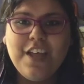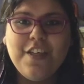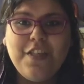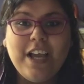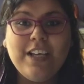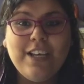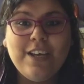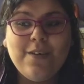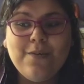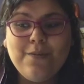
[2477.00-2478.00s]
Thank
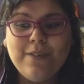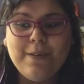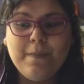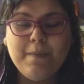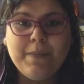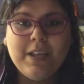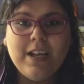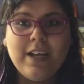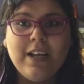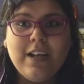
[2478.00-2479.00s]
you
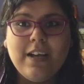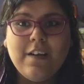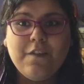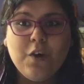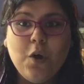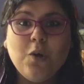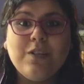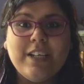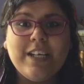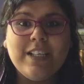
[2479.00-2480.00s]
for
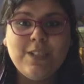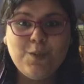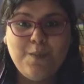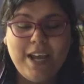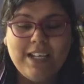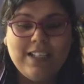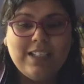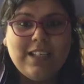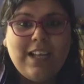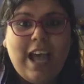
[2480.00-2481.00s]
holding this
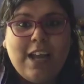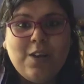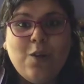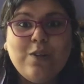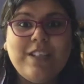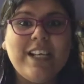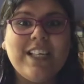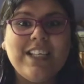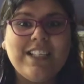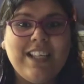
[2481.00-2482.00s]
space and
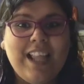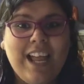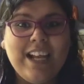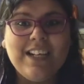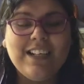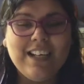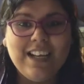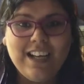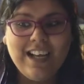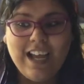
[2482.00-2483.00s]
holding this light.
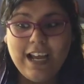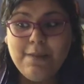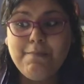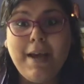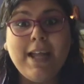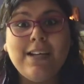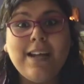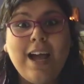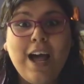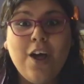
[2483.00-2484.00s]
Amen,
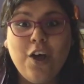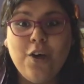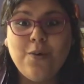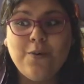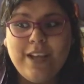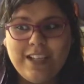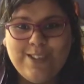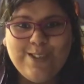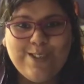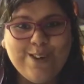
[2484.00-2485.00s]
aho, and
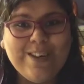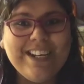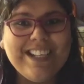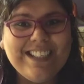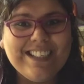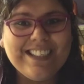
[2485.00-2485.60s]
so it is.